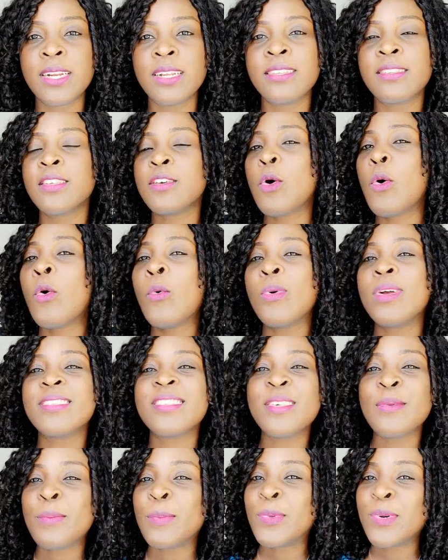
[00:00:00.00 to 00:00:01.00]
It's always
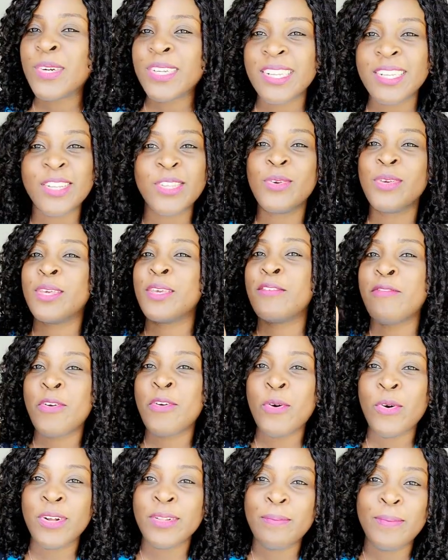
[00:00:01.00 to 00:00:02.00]
important that you give
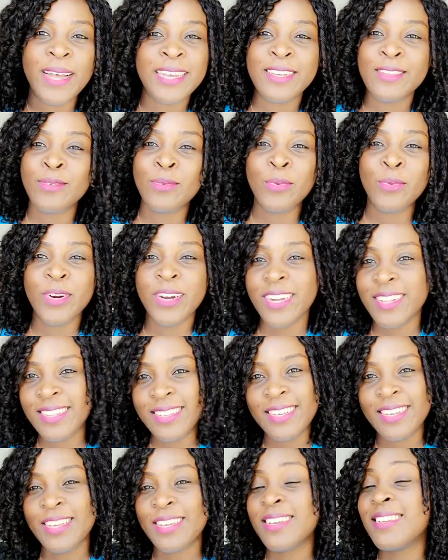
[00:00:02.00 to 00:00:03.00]
God back his word.
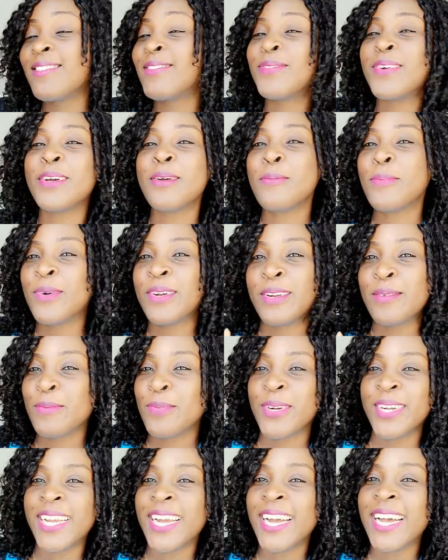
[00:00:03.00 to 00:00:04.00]
It's very important in
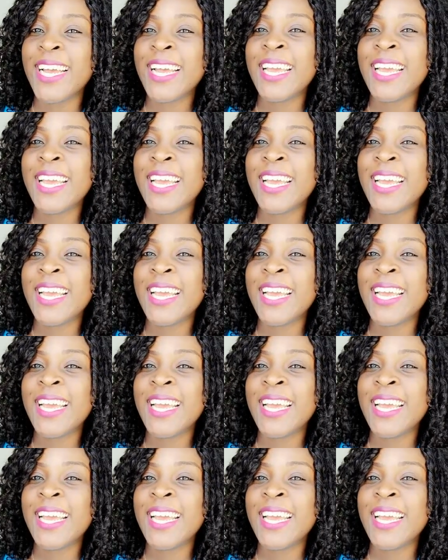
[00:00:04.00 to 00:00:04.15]
prayer.